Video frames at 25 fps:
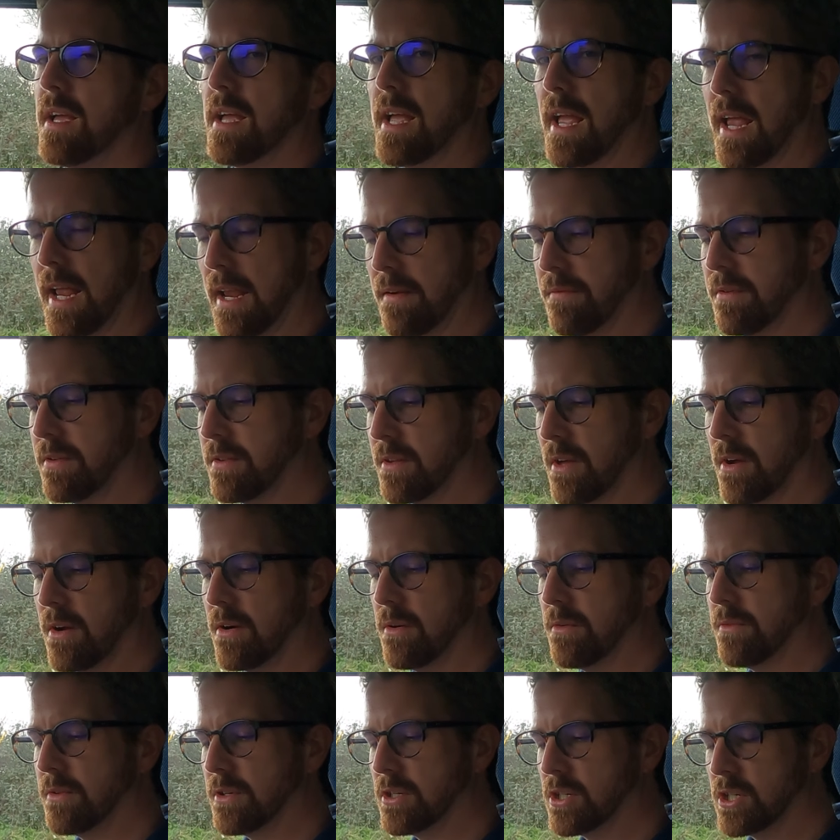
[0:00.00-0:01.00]
Even
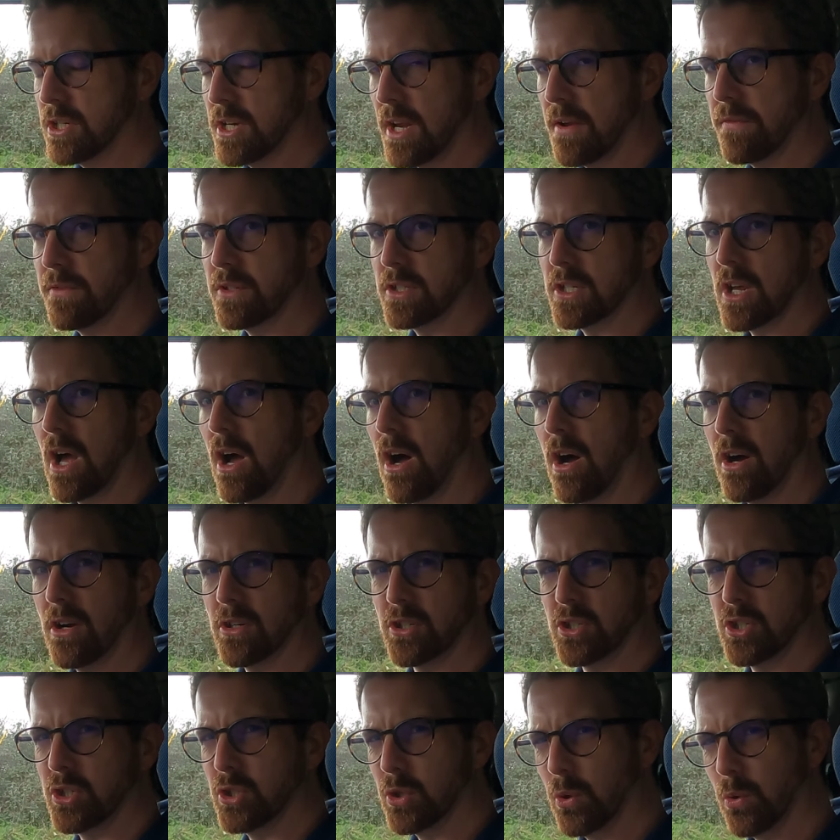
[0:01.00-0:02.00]
though the shifts are
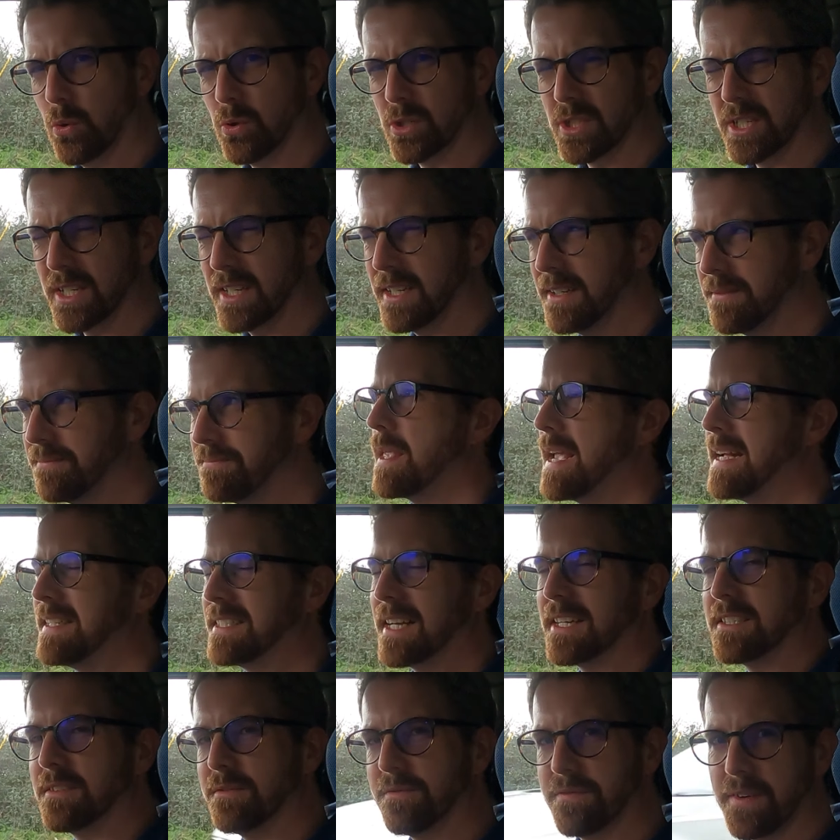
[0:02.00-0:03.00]
shorter, it
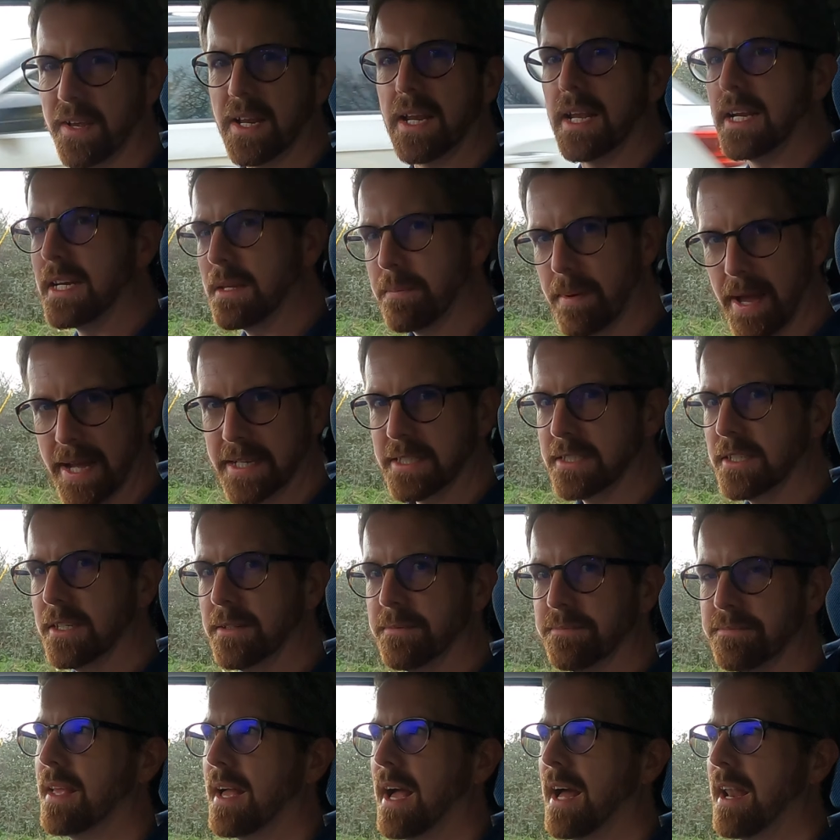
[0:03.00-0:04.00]
doesn't feel any
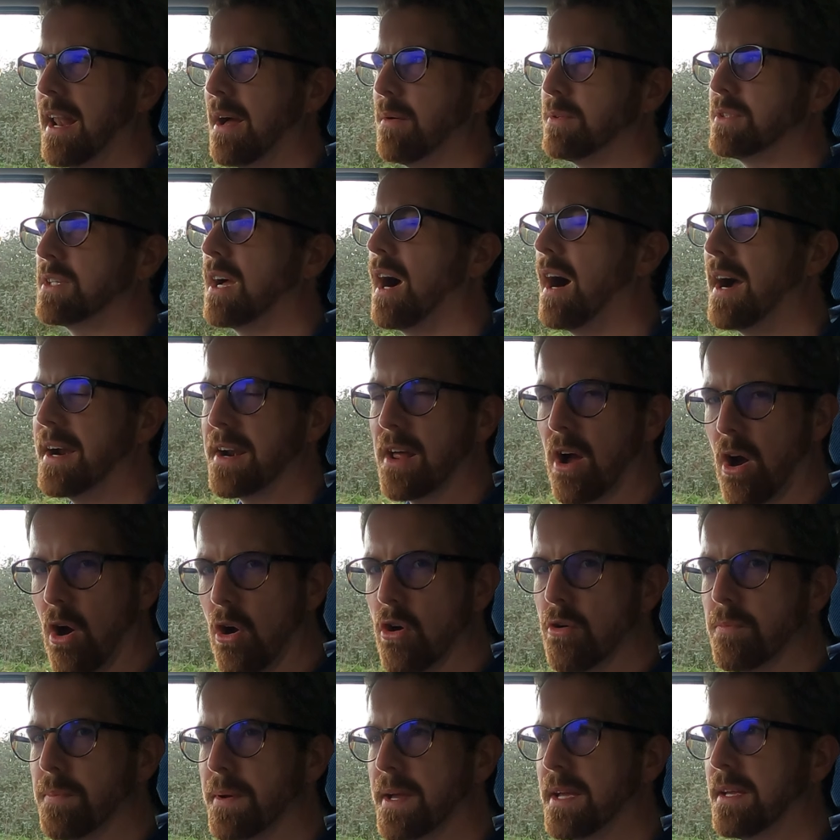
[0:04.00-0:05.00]
better. And I was kind of
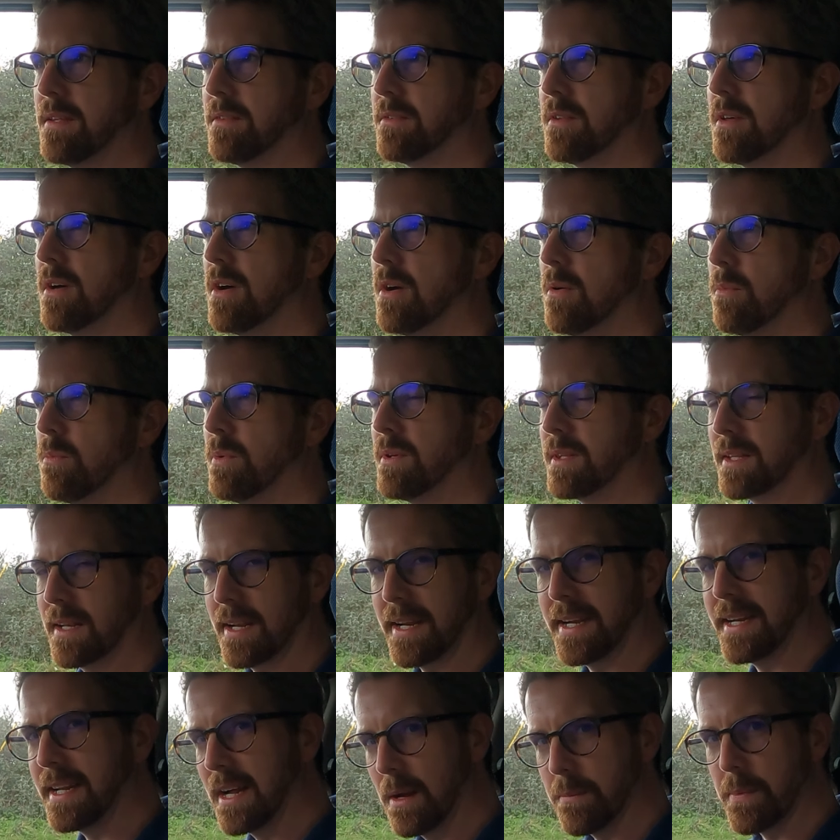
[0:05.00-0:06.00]
hoping that with
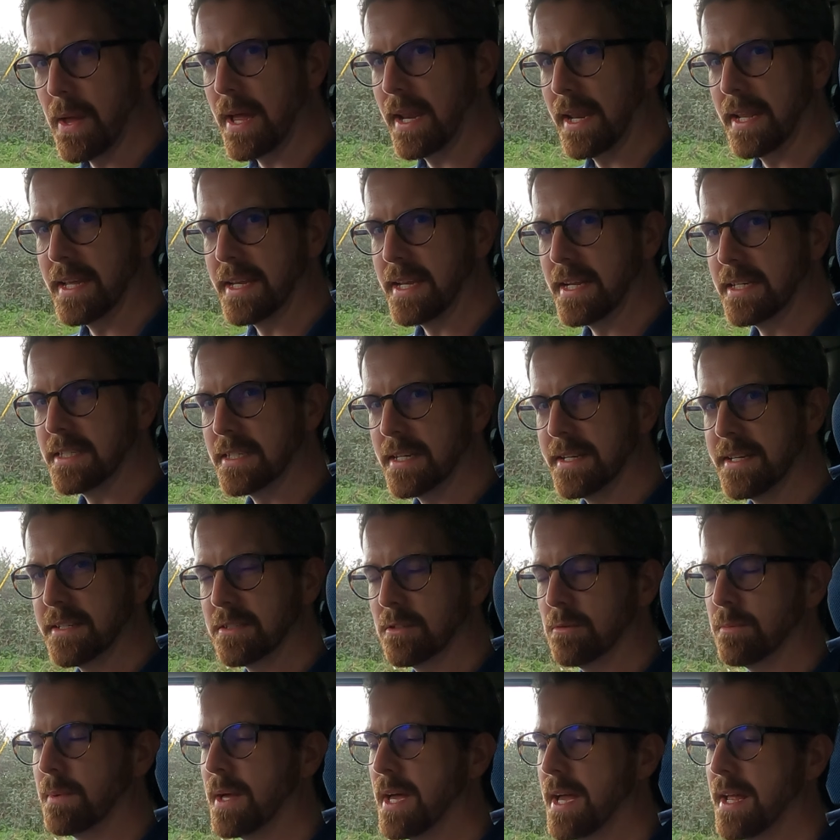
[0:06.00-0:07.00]
cleaning up that linkage a
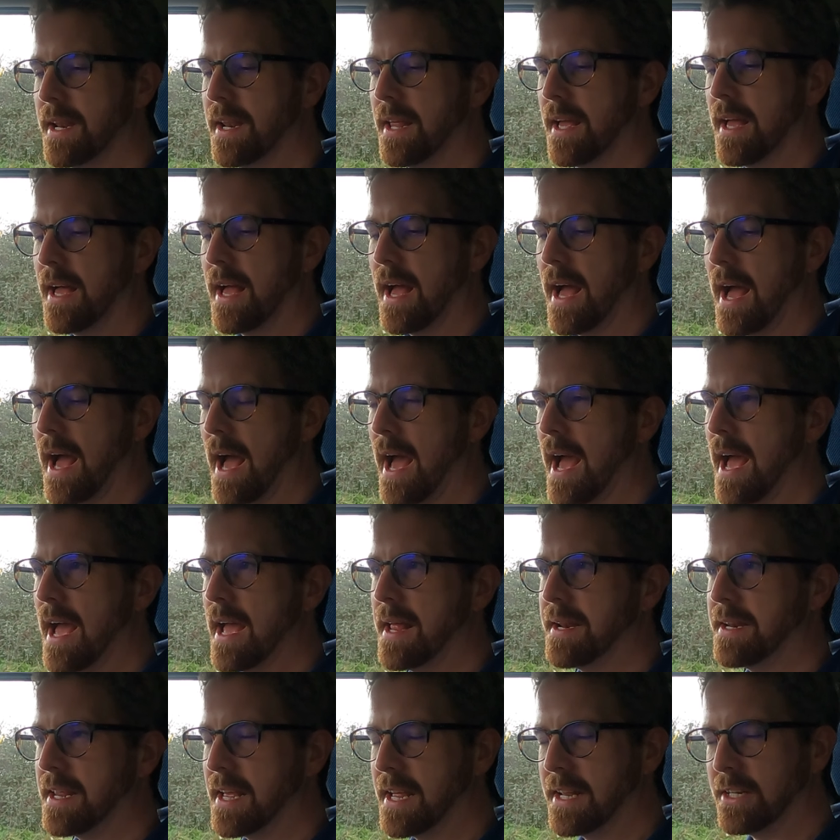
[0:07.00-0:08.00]
little bit
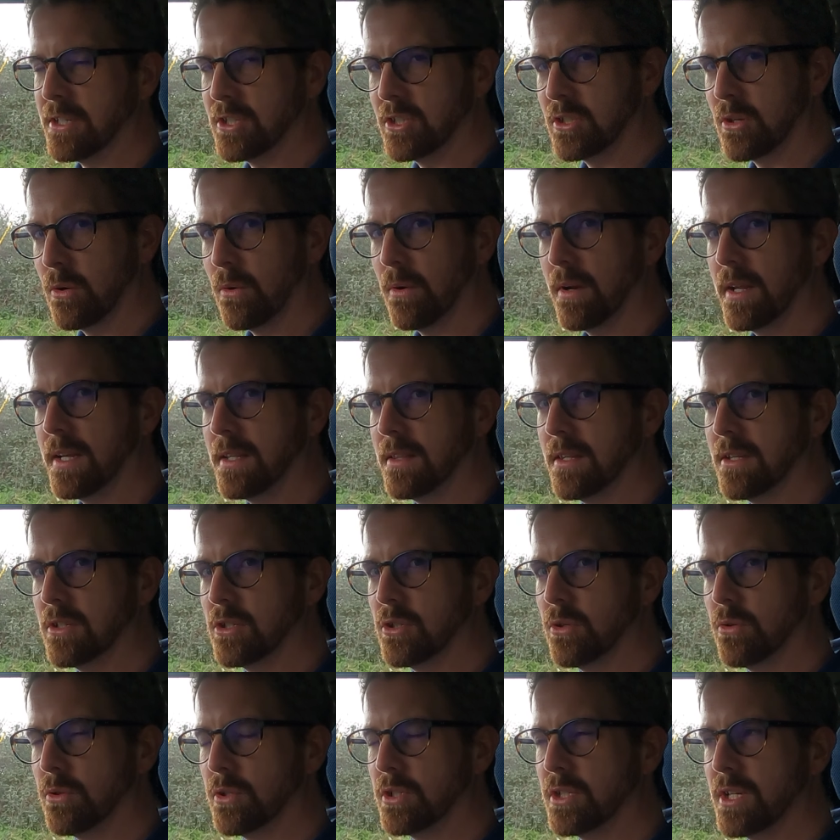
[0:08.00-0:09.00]
and installing the
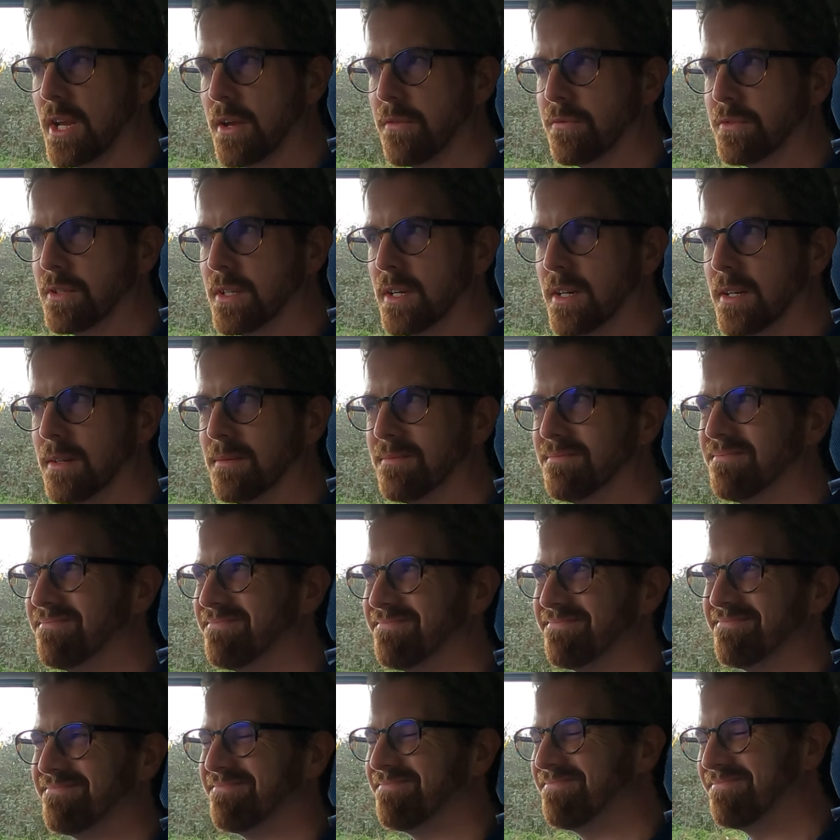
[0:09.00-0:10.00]
short shifter,
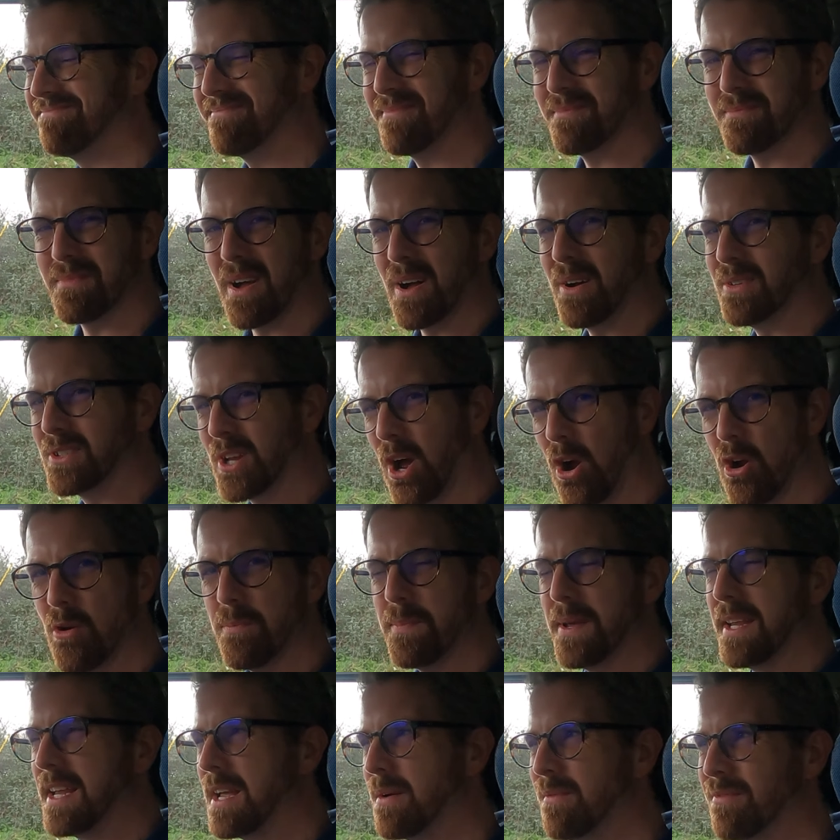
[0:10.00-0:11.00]
I was
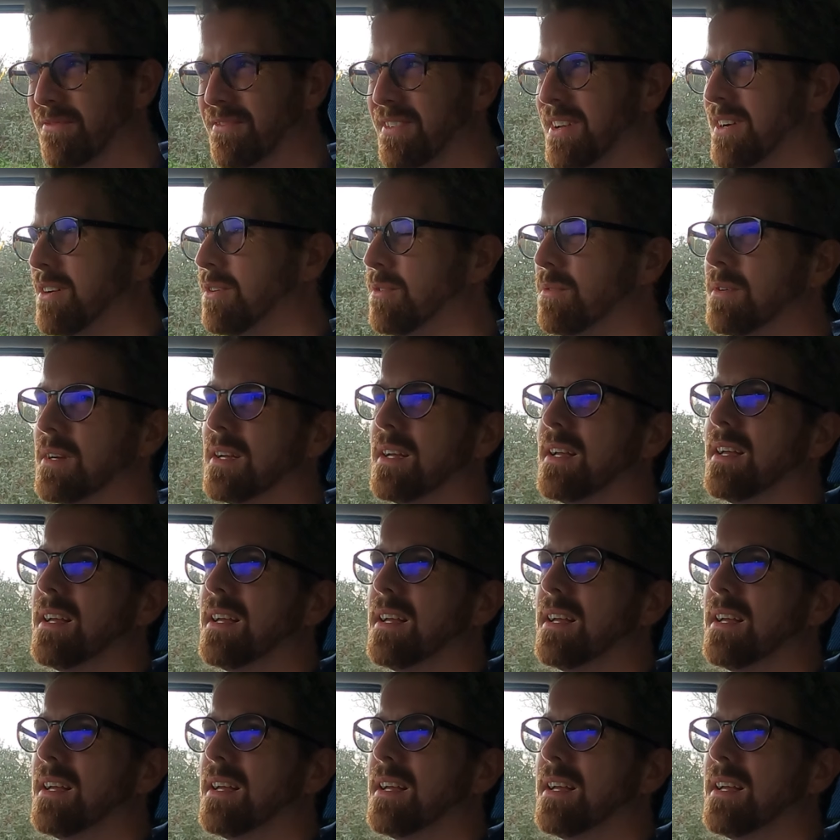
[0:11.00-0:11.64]
hoping it would feel